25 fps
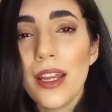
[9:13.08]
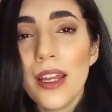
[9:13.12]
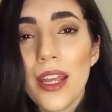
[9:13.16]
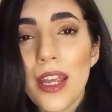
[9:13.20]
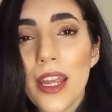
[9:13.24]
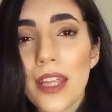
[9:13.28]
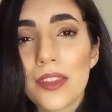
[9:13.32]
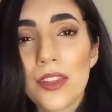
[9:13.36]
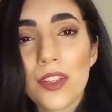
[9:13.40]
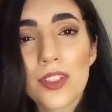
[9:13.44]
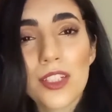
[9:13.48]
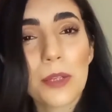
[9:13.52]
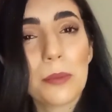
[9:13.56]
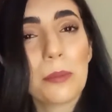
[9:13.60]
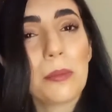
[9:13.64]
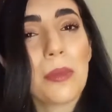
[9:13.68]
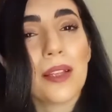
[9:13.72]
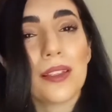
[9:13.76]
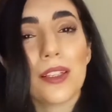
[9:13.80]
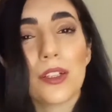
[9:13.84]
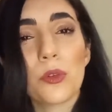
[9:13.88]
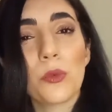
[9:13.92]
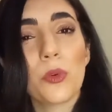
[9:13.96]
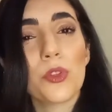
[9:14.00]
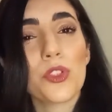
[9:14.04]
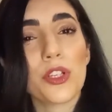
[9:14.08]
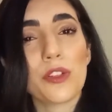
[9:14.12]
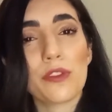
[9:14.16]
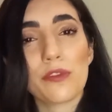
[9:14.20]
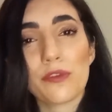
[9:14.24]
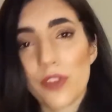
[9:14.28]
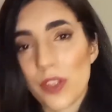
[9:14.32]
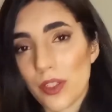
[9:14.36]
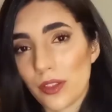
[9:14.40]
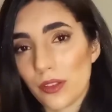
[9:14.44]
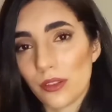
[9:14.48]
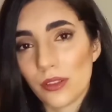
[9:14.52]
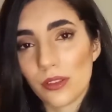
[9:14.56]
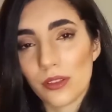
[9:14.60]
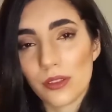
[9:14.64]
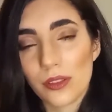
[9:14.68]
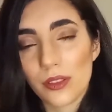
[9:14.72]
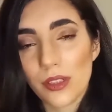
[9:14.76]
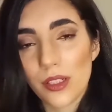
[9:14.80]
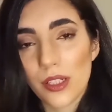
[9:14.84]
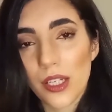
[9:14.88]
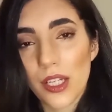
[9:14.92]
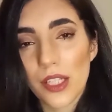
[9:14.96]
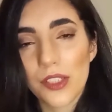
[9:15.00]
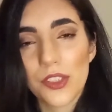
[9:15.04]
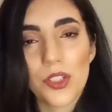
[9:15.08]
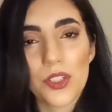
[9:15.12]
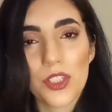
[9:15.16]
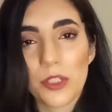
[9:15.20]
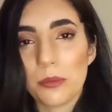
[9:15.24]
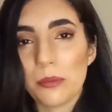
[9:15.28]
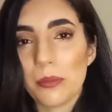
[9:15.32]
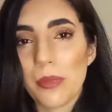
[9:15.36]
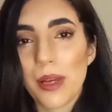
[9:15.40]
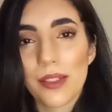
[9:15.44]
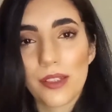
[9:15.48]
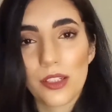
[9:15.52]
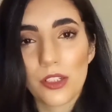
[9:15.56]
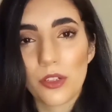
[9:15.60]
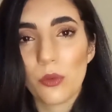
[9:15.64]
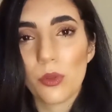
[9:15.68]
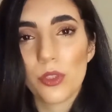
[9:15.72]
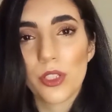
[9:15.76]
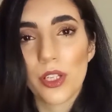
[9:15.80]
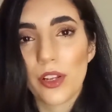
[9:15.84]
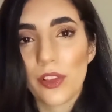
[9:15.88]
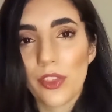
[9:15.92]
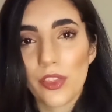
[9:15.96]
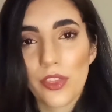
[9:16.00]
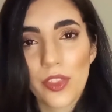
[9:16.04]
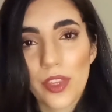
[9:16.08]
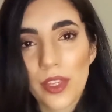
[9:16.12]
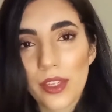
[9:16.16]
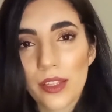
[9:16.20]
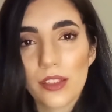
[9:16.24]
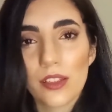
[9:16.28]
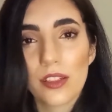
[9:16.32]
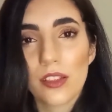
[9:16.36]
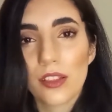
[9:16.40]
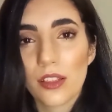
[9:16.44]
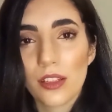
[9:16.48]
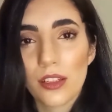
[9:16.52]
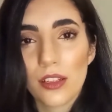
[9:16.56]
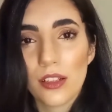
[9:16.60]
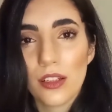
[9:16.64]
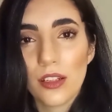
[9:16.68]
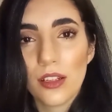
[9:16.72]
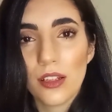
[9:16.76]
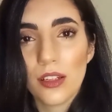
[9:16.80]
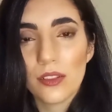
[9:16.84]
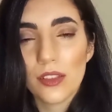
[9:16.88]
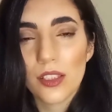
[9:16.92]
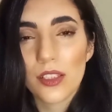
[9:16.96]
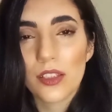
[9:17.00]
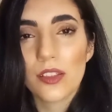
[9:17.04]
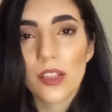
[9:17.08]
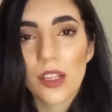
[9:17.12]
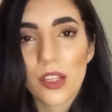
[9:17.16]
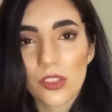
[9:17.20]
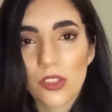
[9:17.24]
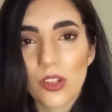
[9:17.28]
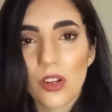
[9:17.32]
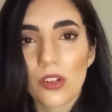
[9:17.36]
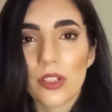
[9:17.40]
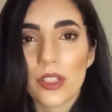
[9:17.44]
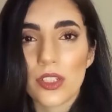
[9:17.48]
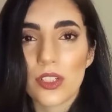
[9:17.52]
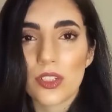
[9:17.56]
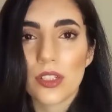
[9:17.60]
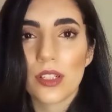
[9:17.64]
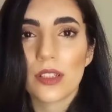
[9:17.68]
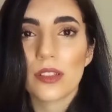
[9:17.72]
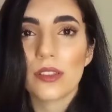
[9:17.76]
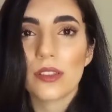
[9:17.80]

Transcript: it doesn't matter what I feel. It doesn't matter what I think. The dead are still